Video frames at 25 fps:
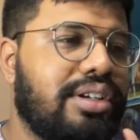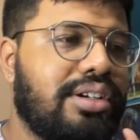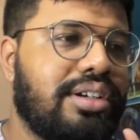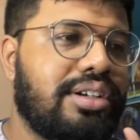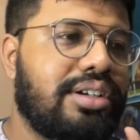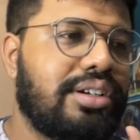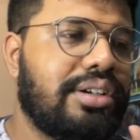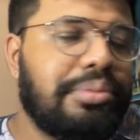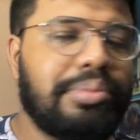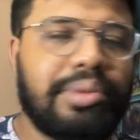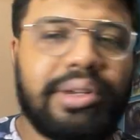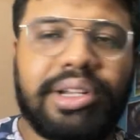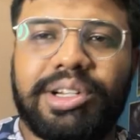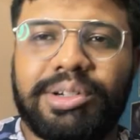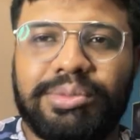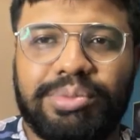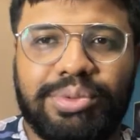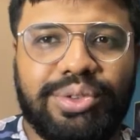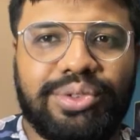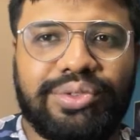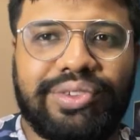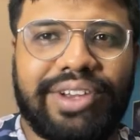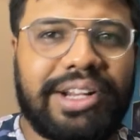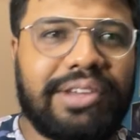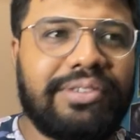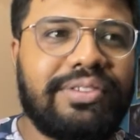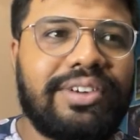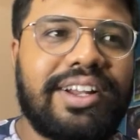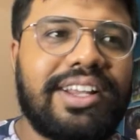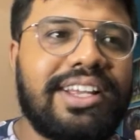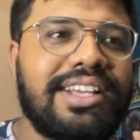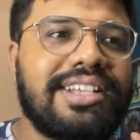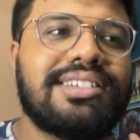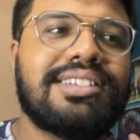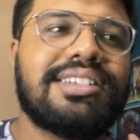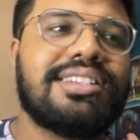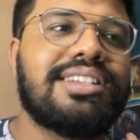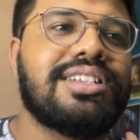Ranbir Kapoor. Whenever
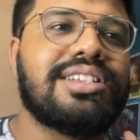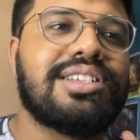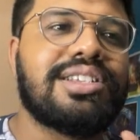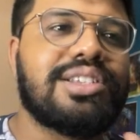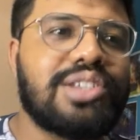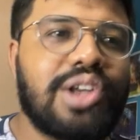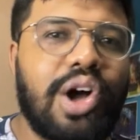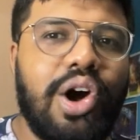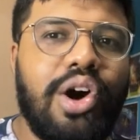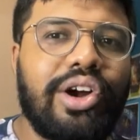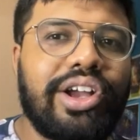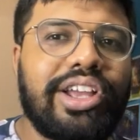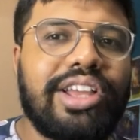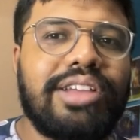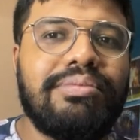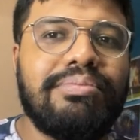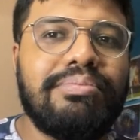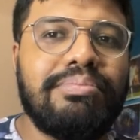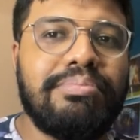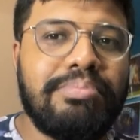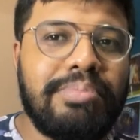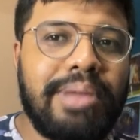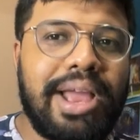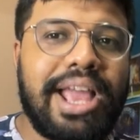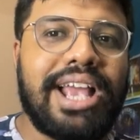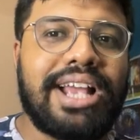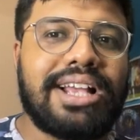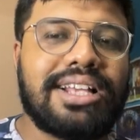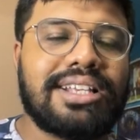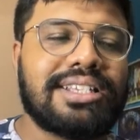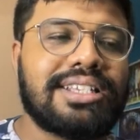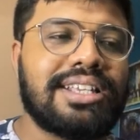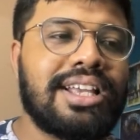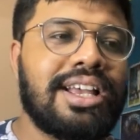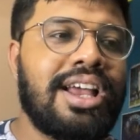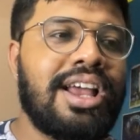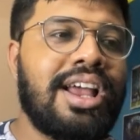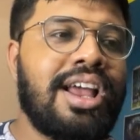he's in a song, he
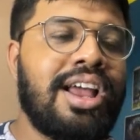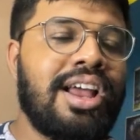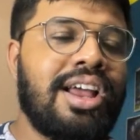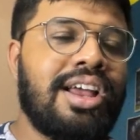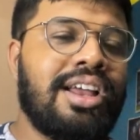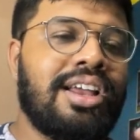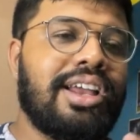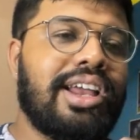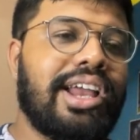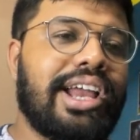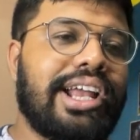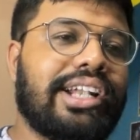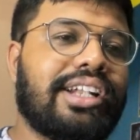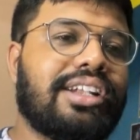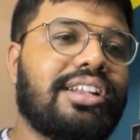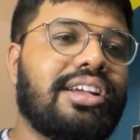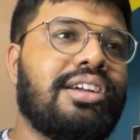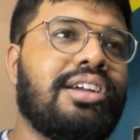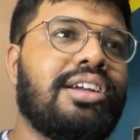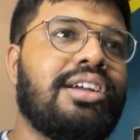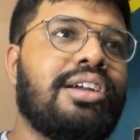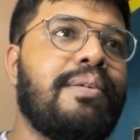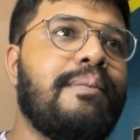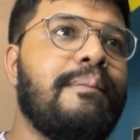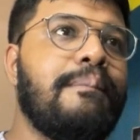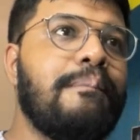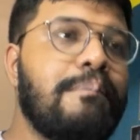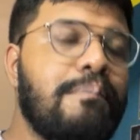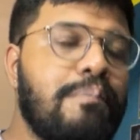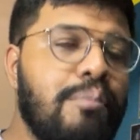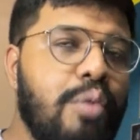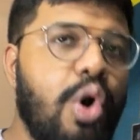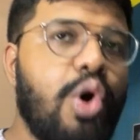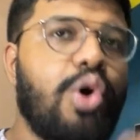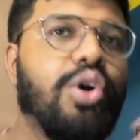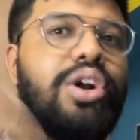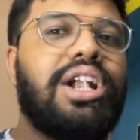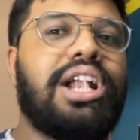makes it
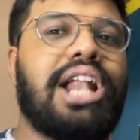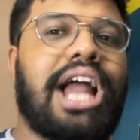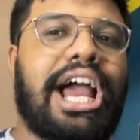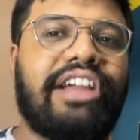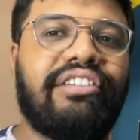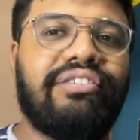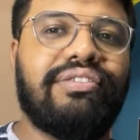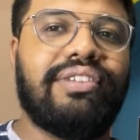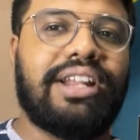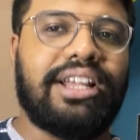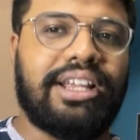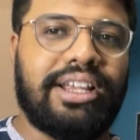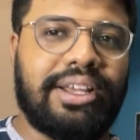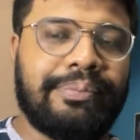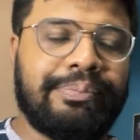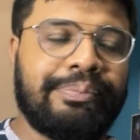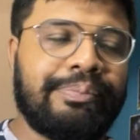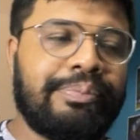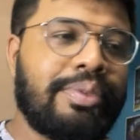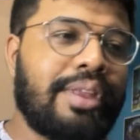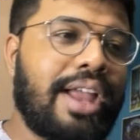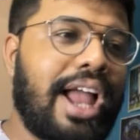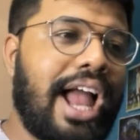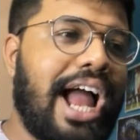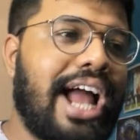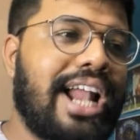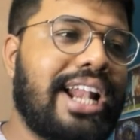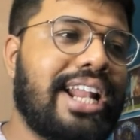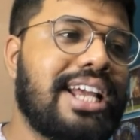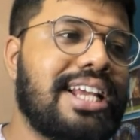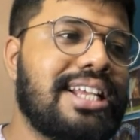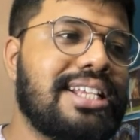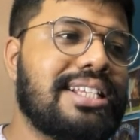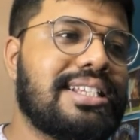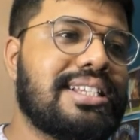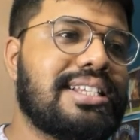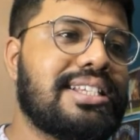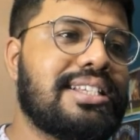more lively. And
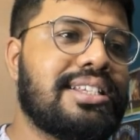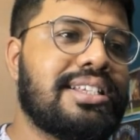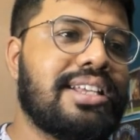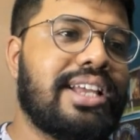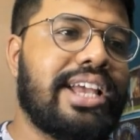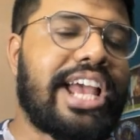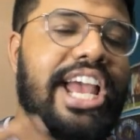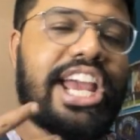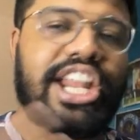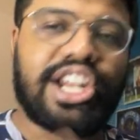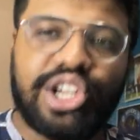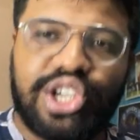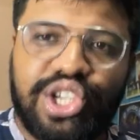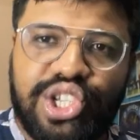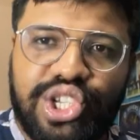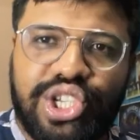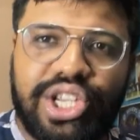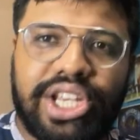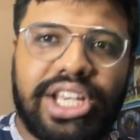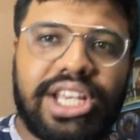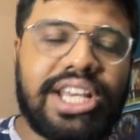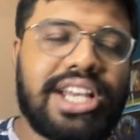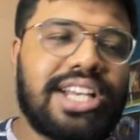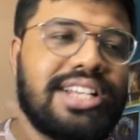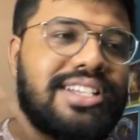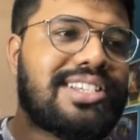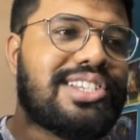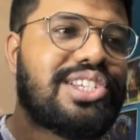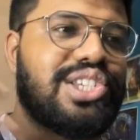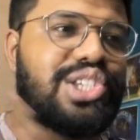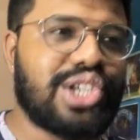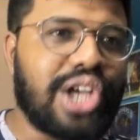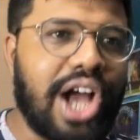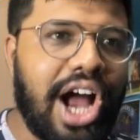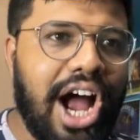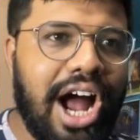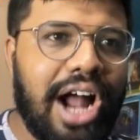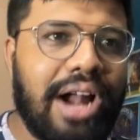his energy, his
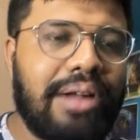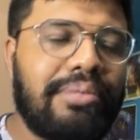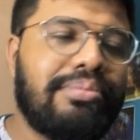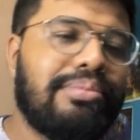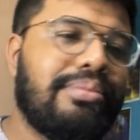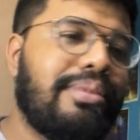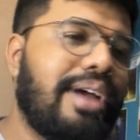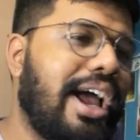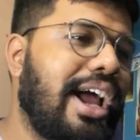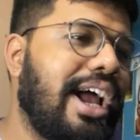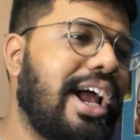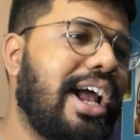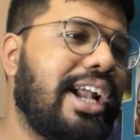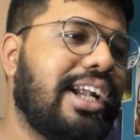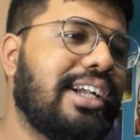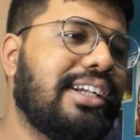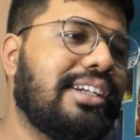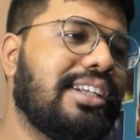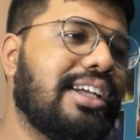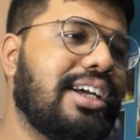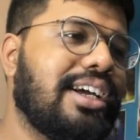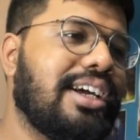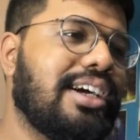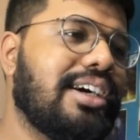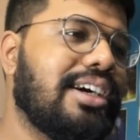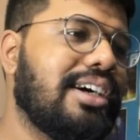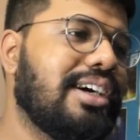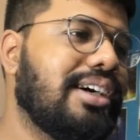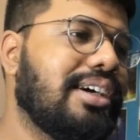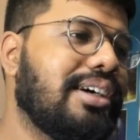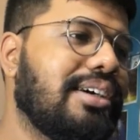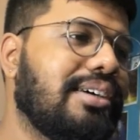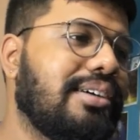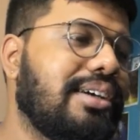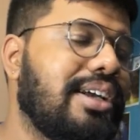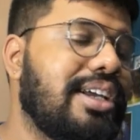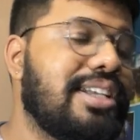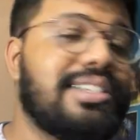charm,
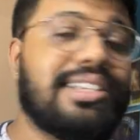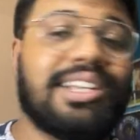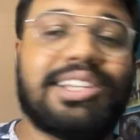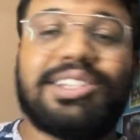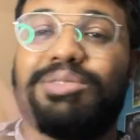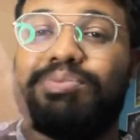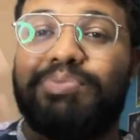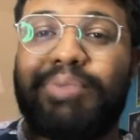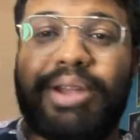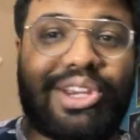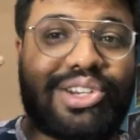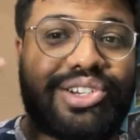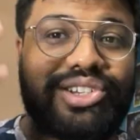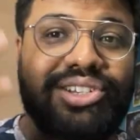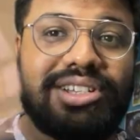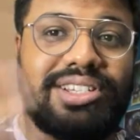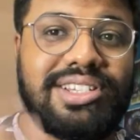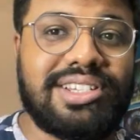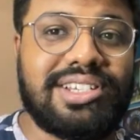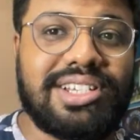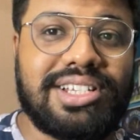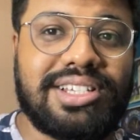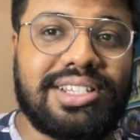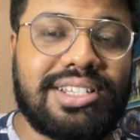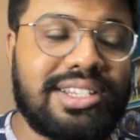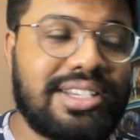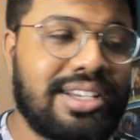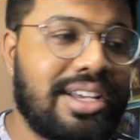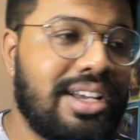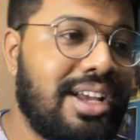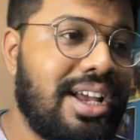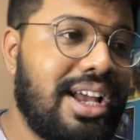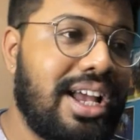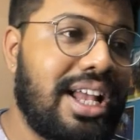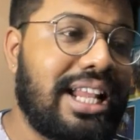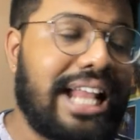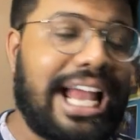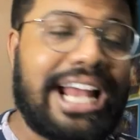and his expressions just
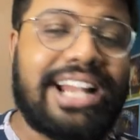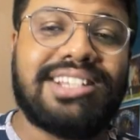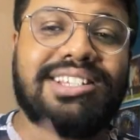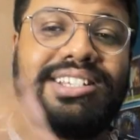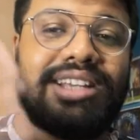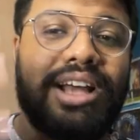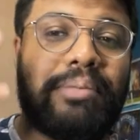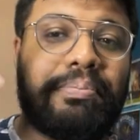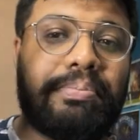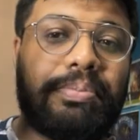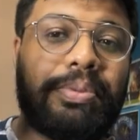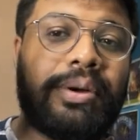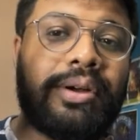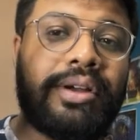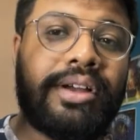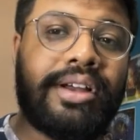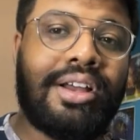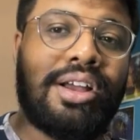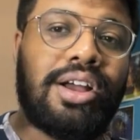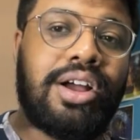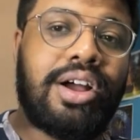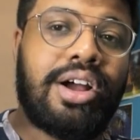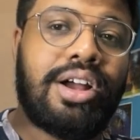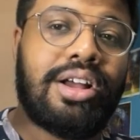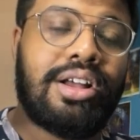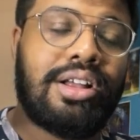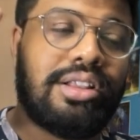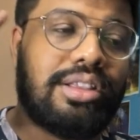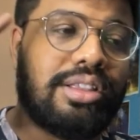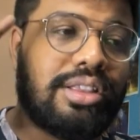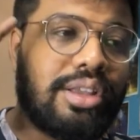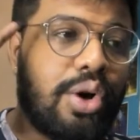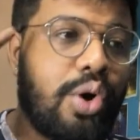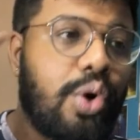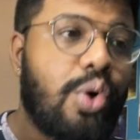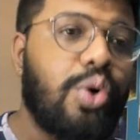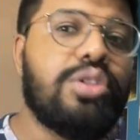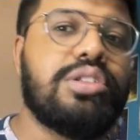lights up
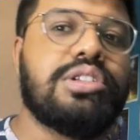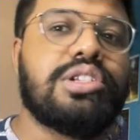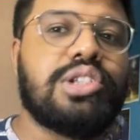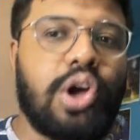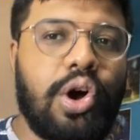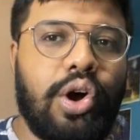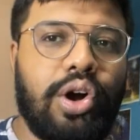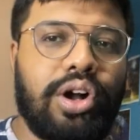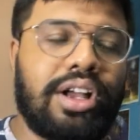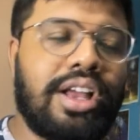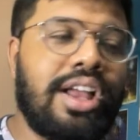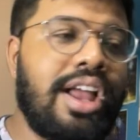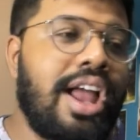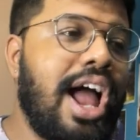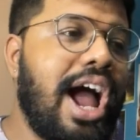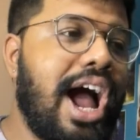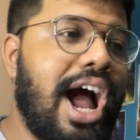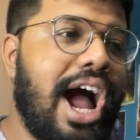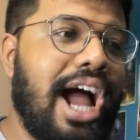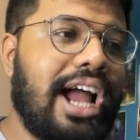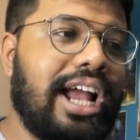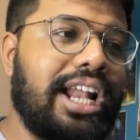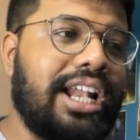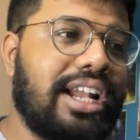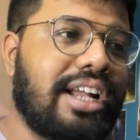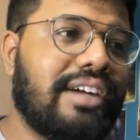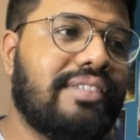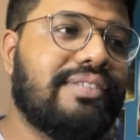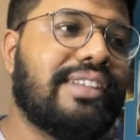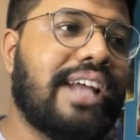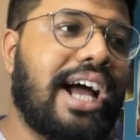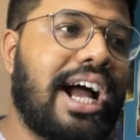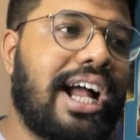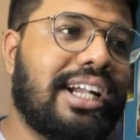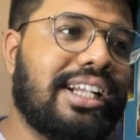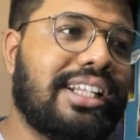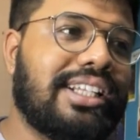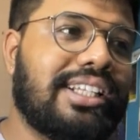the whole song. I love
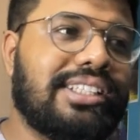that.